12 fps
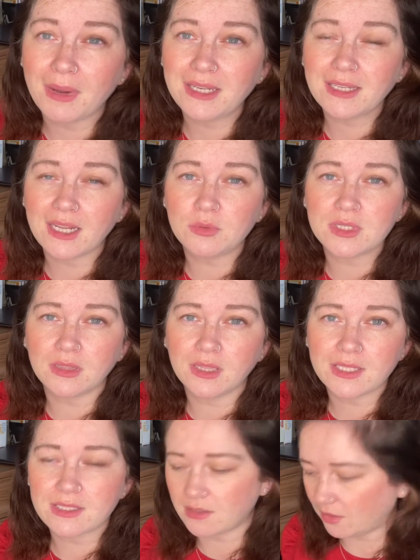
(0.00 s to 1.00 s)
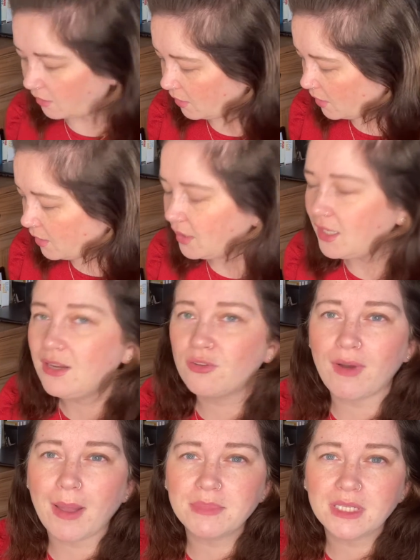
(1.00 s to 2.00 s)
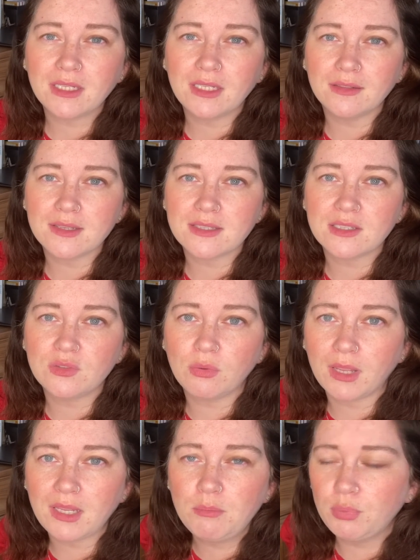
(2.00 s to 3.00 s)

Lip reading: My dad was a listener. He grabbed it and he listened to it. He